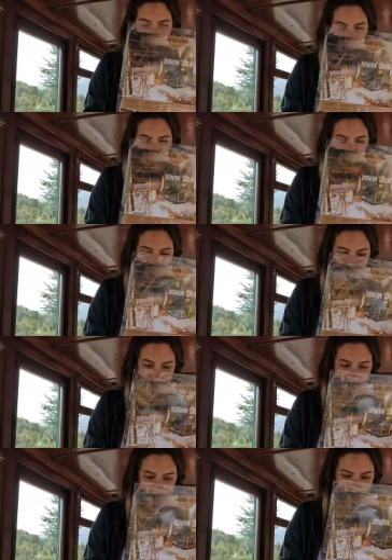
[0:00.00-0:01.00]
uh,
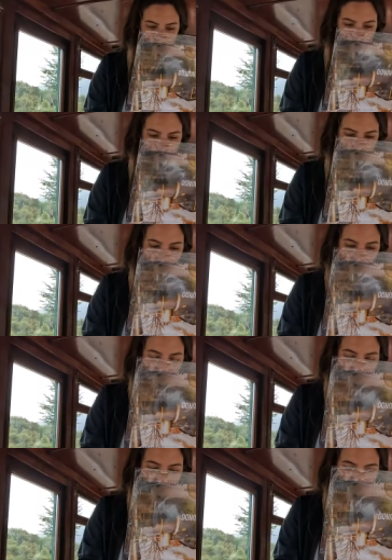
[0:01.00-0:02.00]
photo with some of the, the
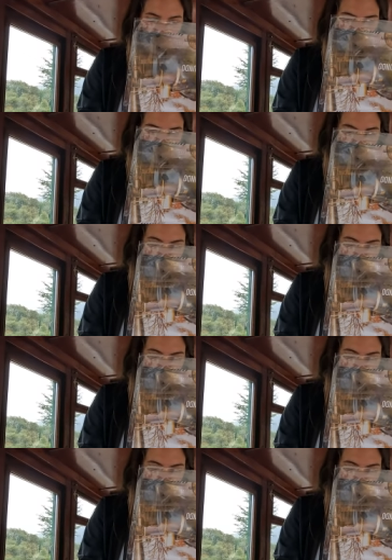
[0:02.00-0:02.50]
prisoner